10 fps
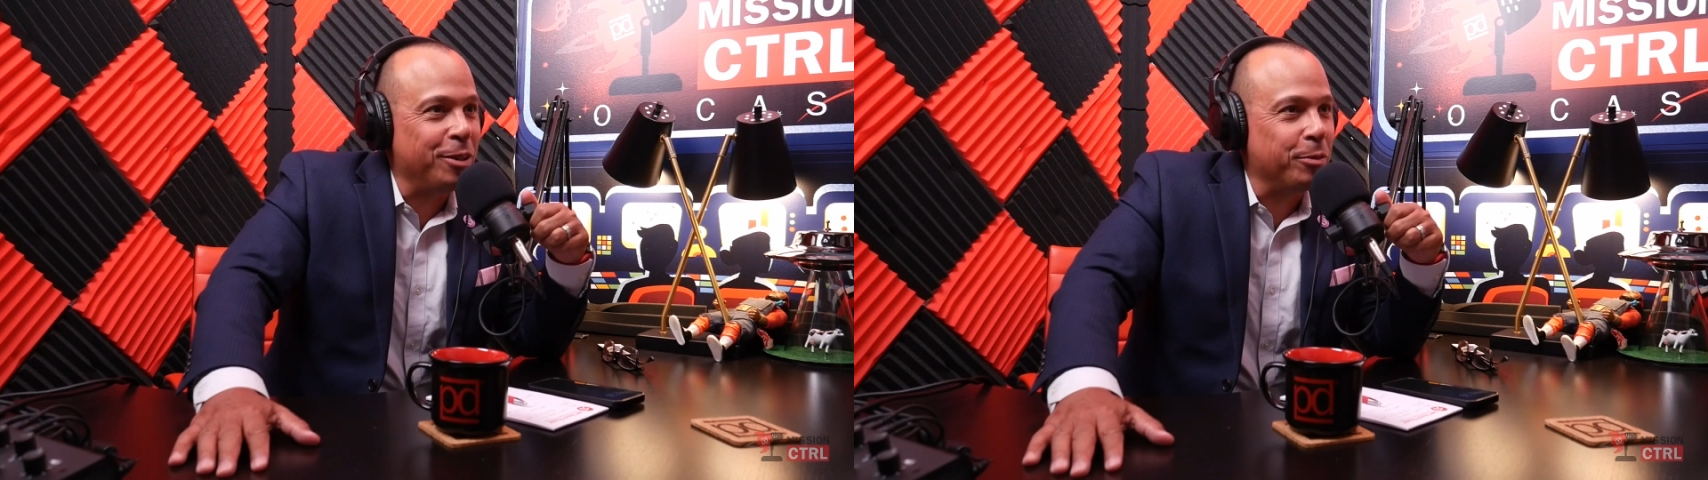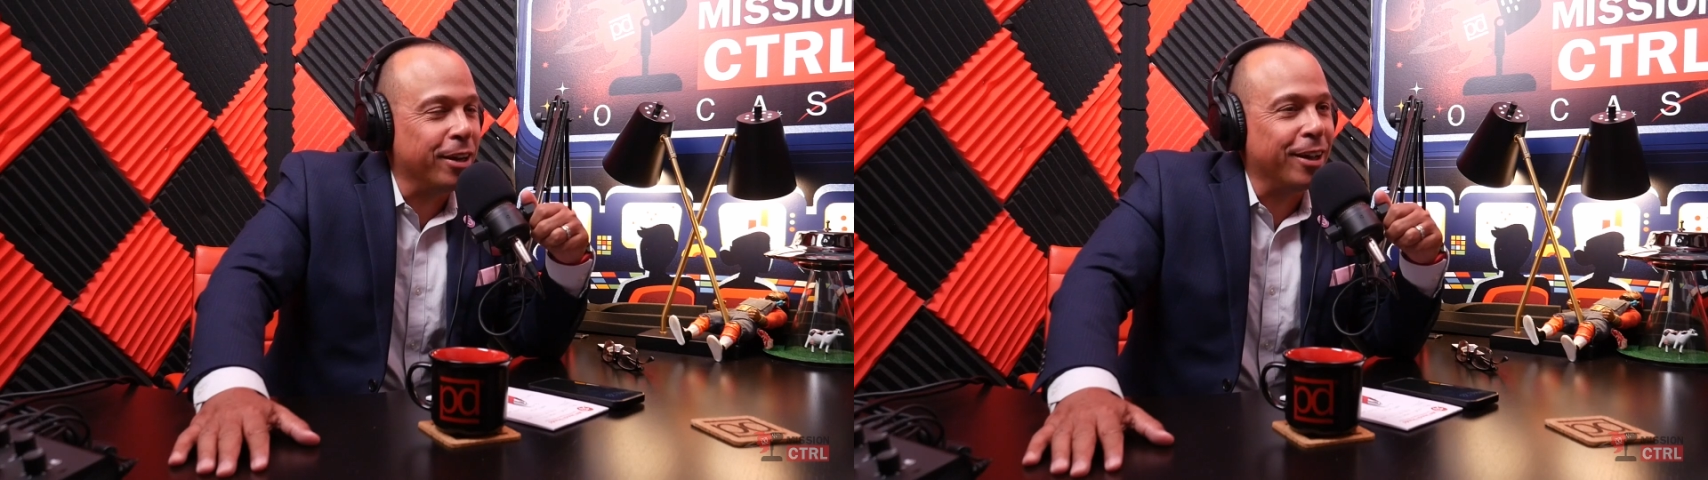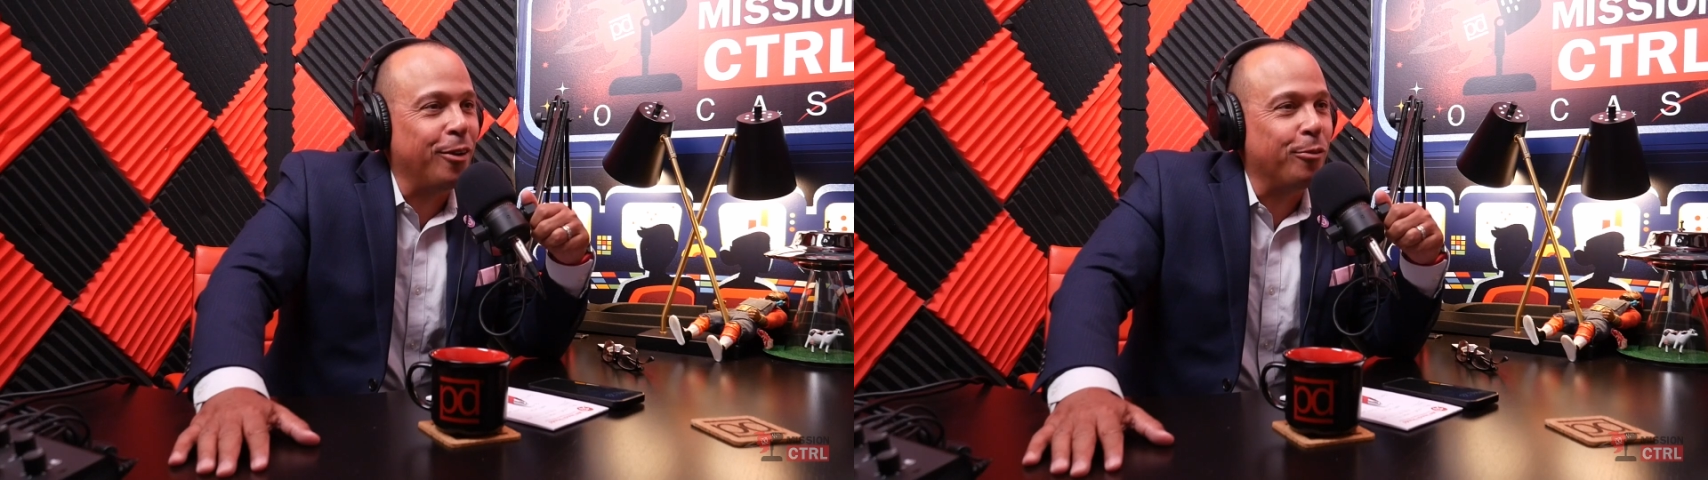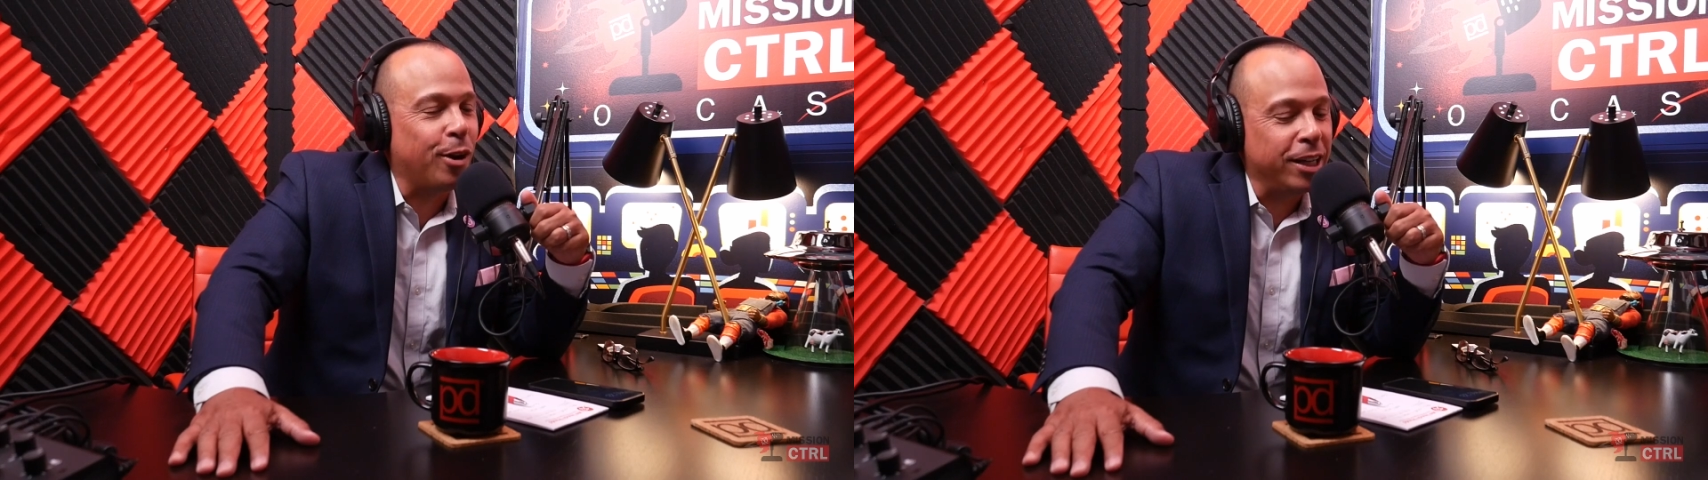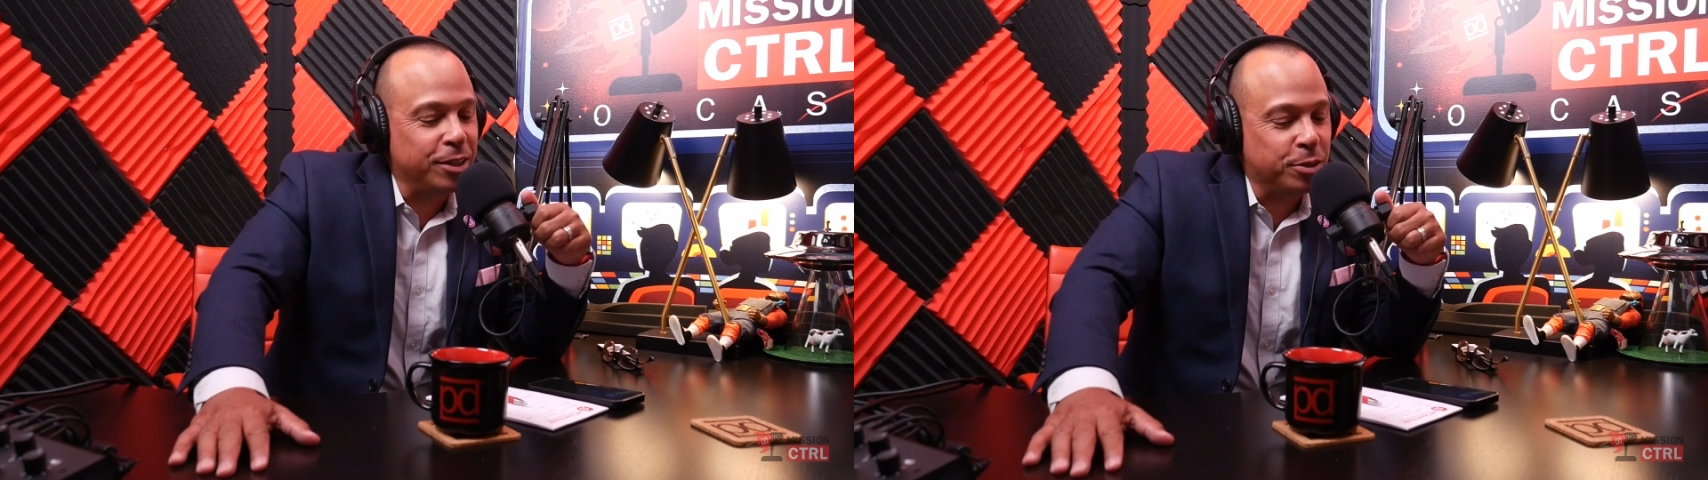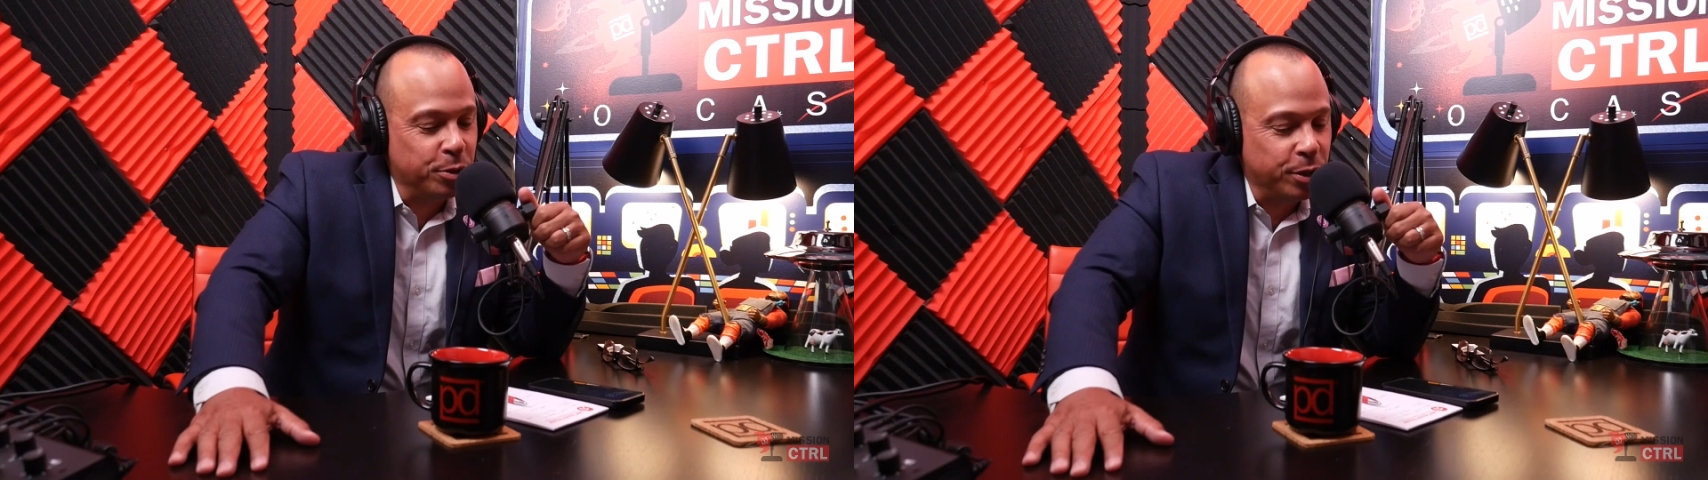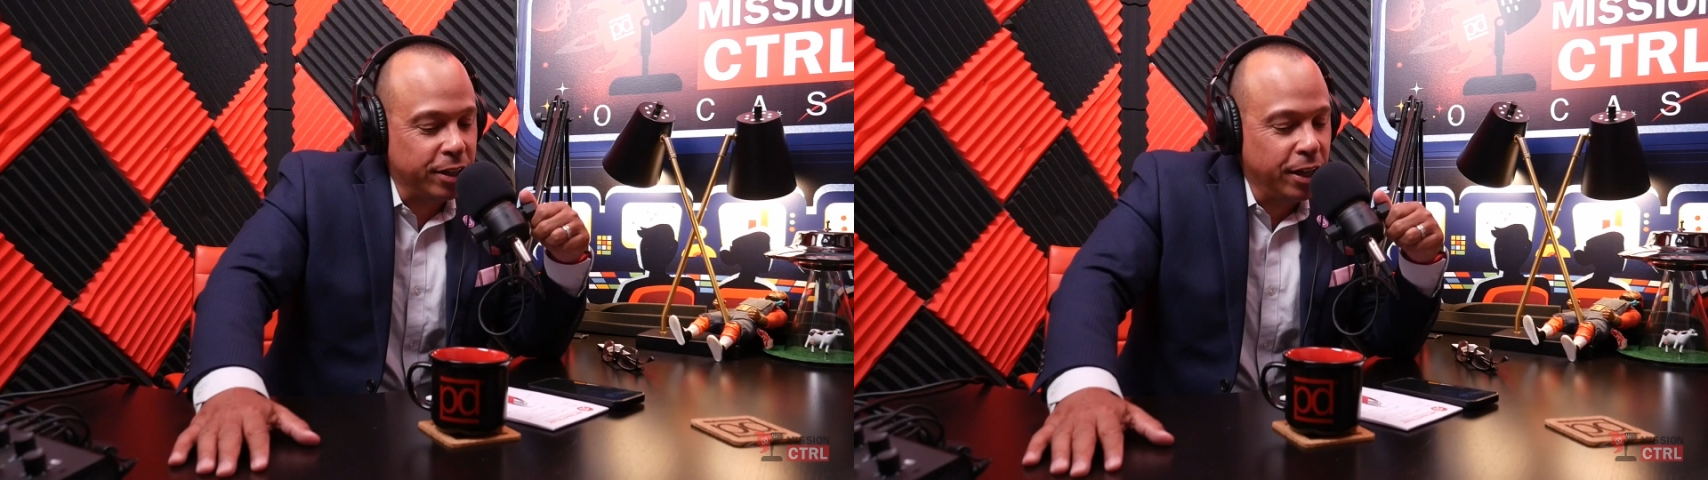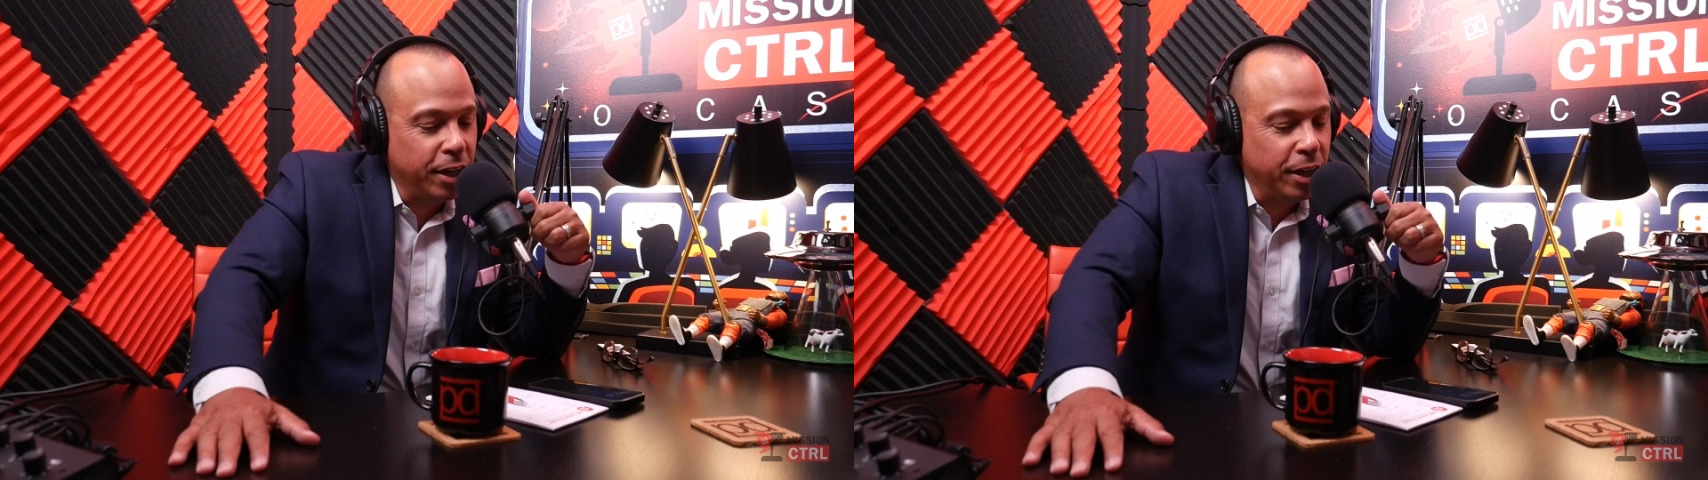We're going to get right to it.